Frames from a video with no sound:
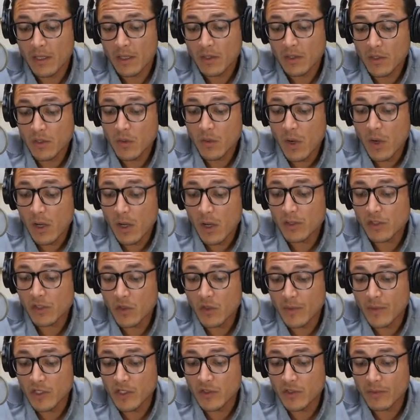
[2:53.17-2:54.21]
you
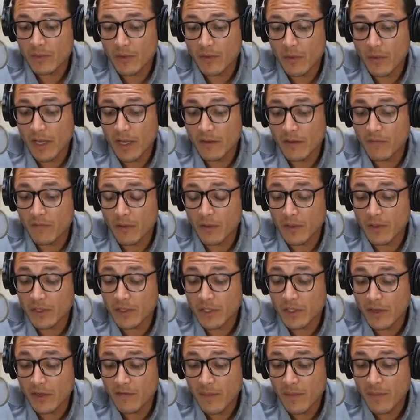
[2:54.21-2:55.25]
also must be ready, for the
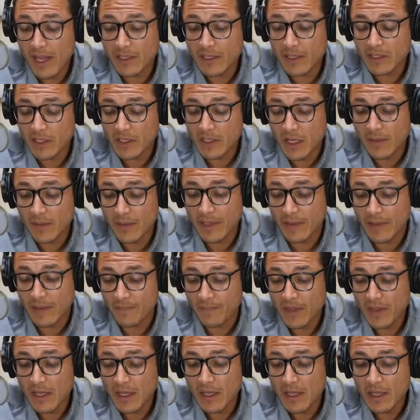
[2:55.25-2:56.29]
Son of Man is coming
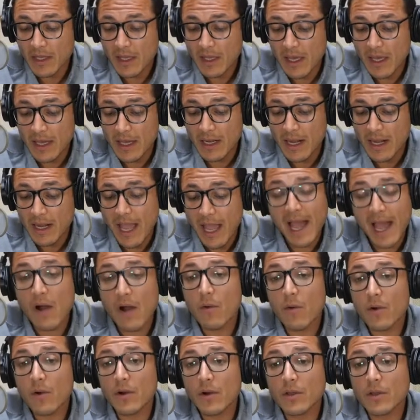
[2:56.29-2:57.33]
at an
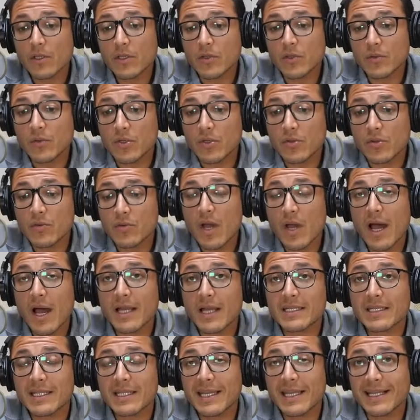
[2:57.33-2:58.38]
hour you do
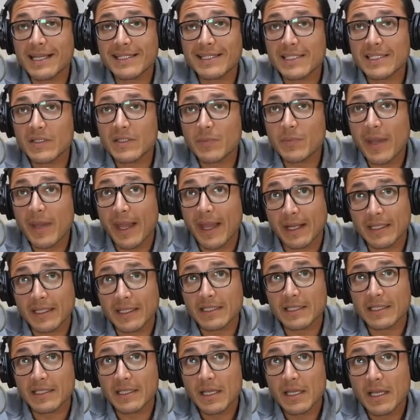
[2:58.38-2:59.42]
not
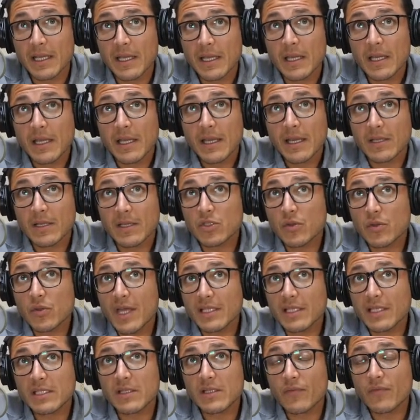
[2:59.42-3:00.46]
expect." And so
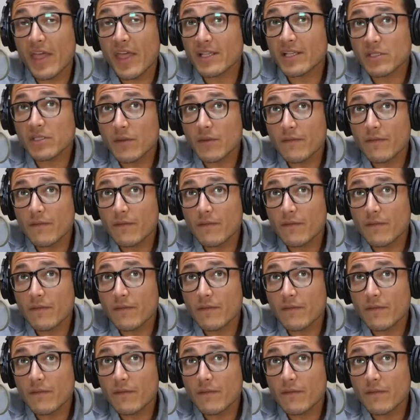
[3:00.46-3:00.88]
that's the